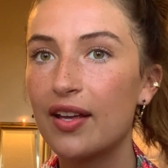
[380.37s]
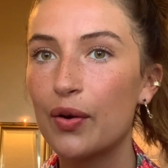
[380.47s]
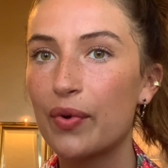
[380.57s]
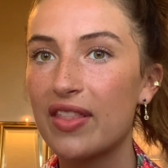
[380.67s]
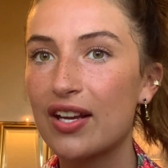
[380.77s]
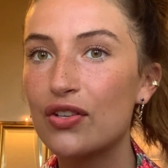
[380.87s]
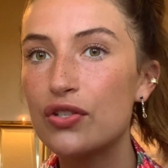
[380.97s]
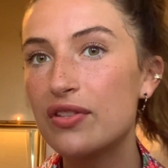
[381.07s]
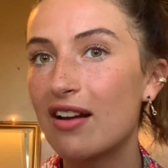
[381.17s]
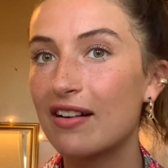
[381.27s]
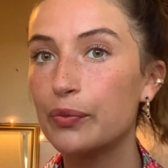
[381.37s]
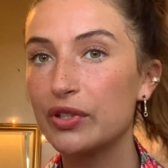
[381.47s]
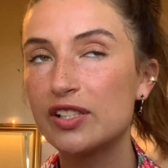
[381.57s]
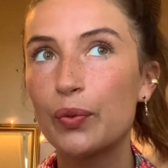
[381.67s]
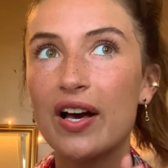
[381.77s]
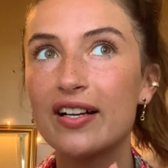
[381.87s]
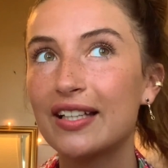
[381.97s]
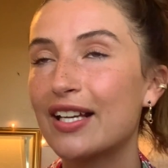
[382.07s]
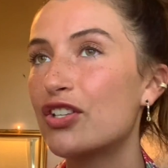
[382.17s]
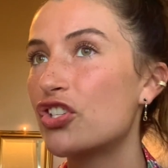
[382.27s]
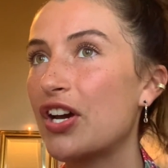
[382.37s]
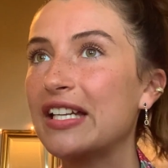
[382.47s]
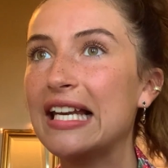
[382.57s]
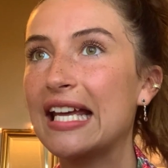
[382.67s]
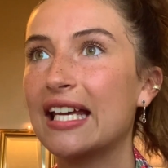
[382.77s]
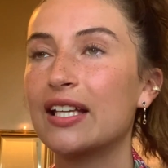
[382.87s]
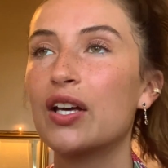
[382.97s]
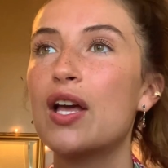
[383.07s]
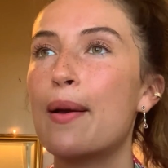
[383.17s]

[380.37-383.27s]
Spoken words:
when they can do their inwards work, like journaling,